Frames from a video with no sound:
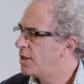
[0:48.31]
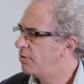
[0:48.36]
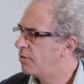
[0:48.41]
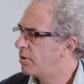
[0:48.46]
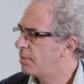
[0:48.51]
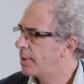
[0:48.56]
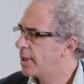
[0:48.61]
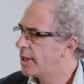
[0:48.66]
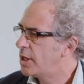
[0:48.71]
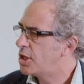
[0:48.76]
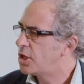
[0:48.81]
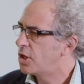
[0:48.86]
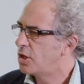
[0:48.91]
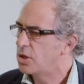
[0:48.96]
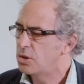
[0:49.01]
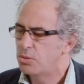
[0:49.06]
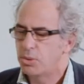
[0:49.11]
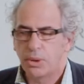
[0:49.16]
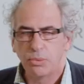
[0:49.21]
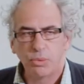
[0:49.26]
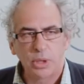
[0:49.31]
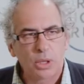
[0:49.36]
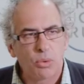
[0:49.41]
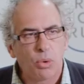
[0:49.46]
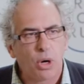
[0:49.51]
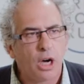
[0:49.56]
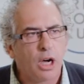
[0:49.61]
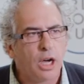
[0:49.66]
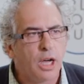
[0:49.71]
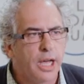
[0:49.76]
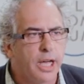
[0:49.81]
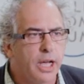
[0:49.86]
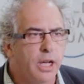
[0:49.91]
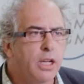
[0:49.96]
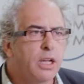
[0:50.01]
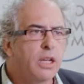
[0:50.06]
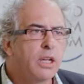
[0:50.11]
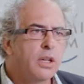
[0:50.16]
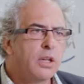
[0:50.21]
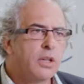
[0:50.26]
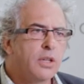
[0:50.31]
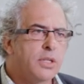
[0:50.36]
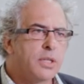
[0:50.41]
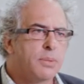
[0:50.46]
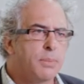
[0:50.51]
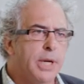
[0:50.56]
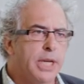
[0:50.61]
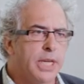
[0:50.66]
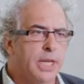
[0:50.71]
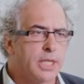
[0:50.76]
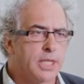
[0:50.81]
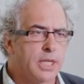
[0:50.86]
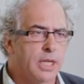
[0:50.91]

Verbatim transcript: information do we require to make a